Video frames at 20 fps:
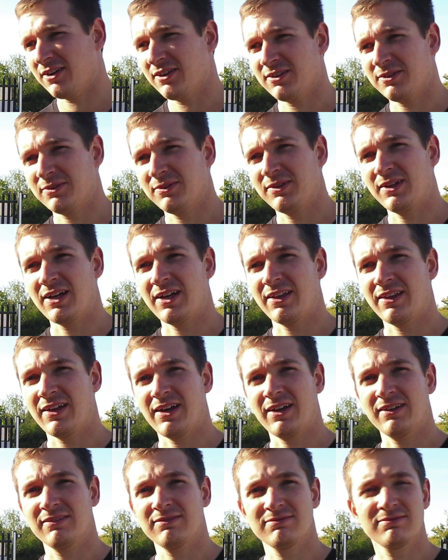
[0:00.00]
or all like
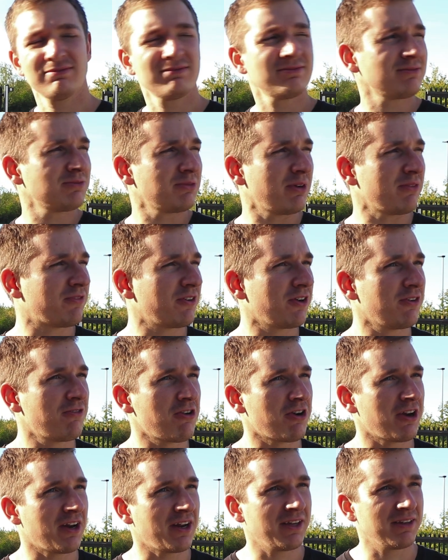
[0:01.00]
that. Went for a
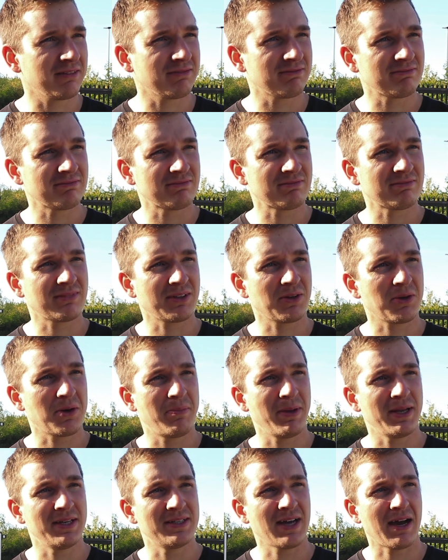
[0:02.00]
run in it, it was a
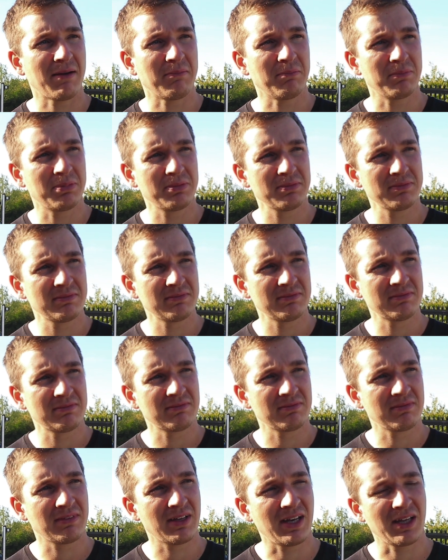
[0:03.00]
bit damp
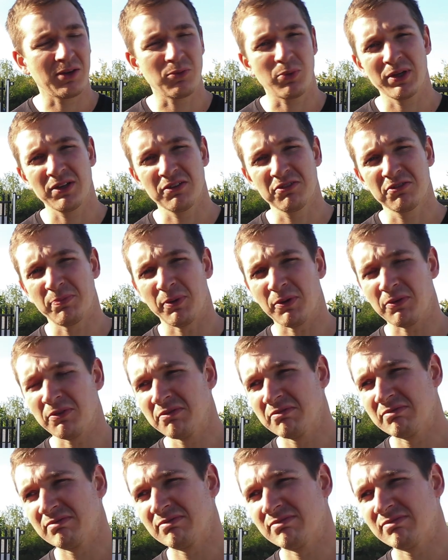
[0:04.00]
and it wheel spun.